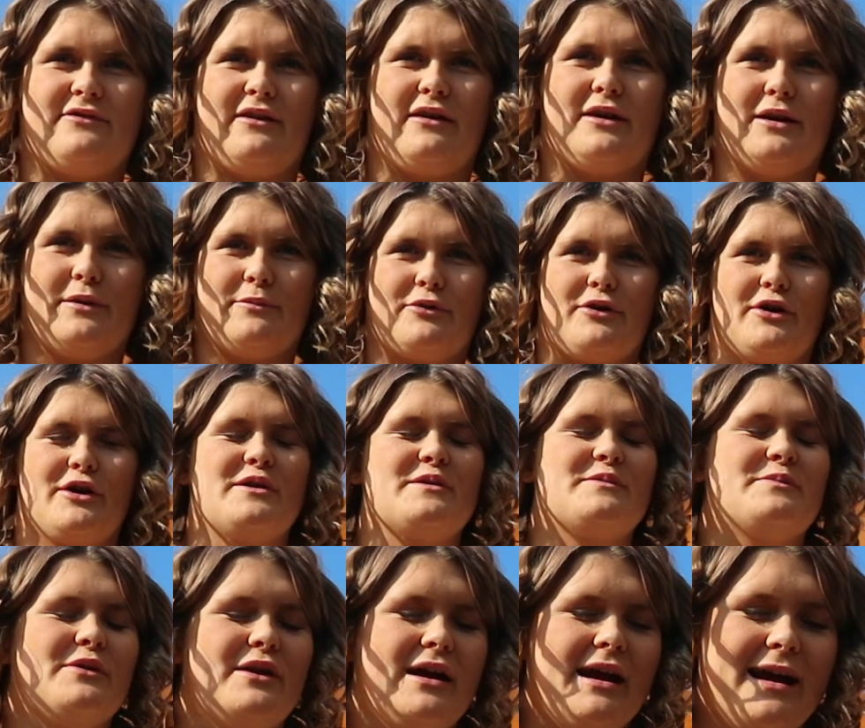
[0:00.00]
very
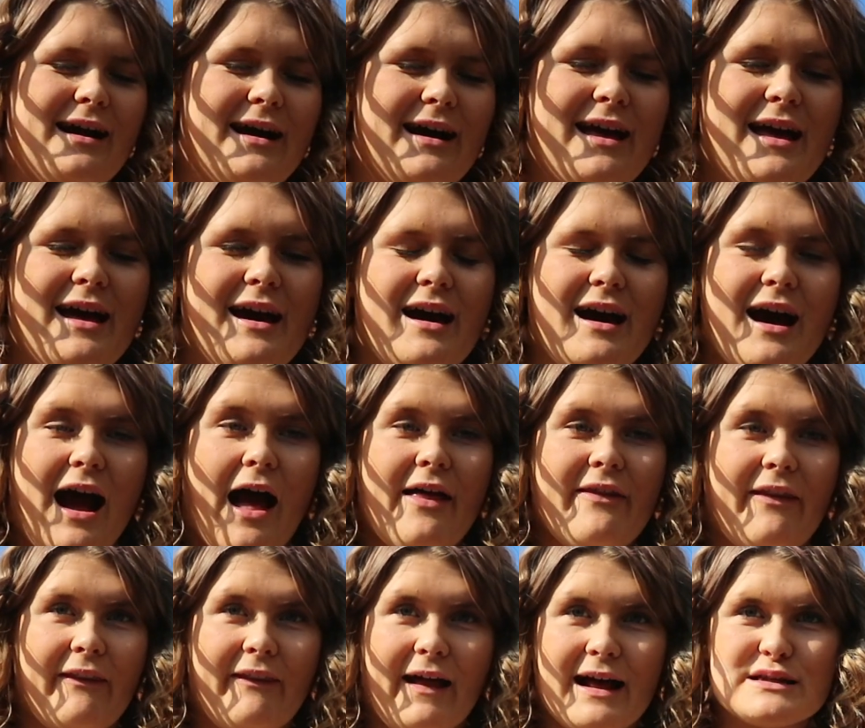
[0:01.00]
appropriate,
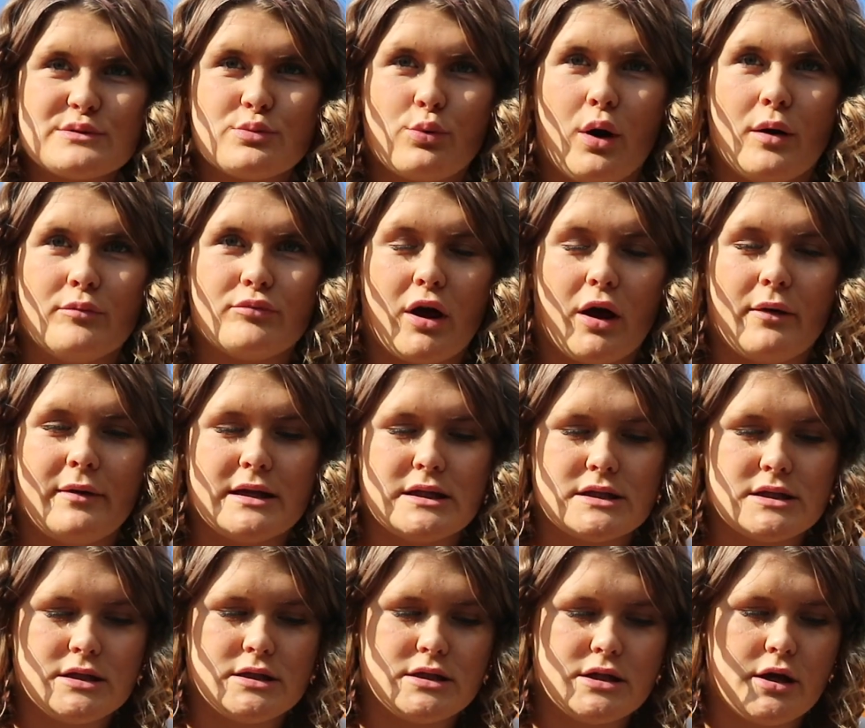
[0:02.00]
and then that's what I'm going
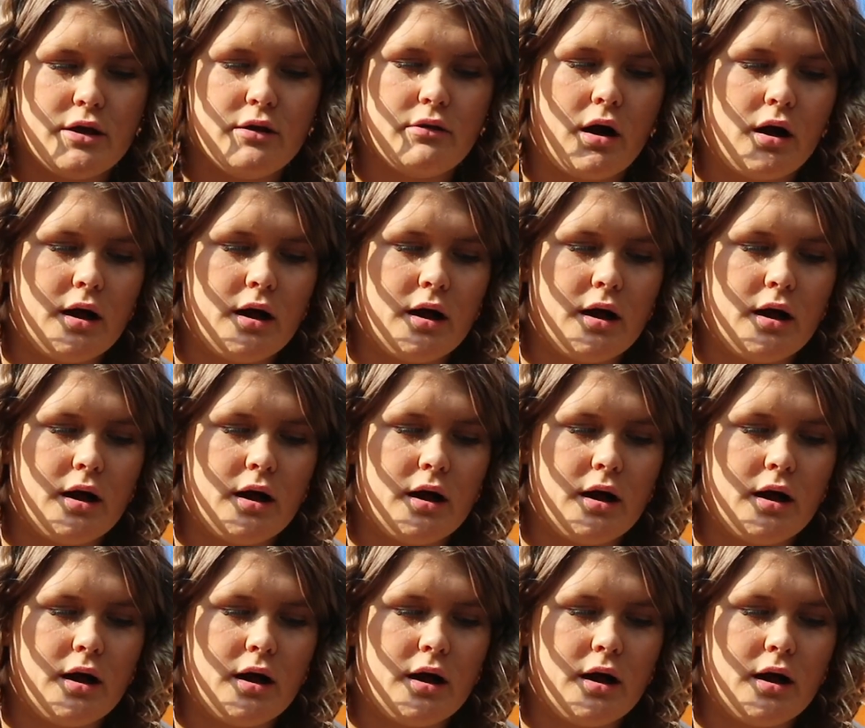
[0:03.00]
to do.